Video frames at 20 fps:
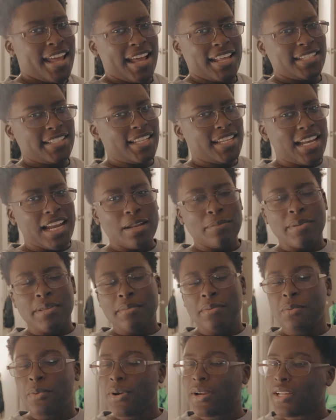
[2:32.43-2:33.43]
I see a lot of
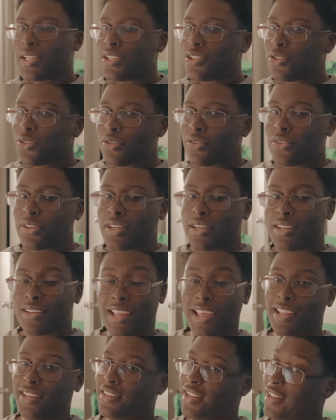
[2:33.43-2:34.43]
people wearing these jewelry
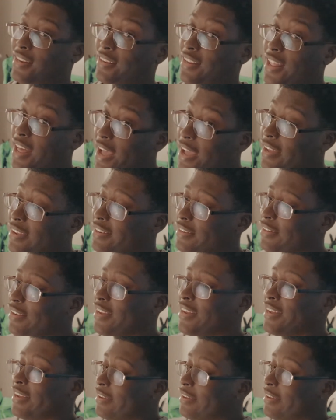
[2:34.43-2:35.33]
and lying,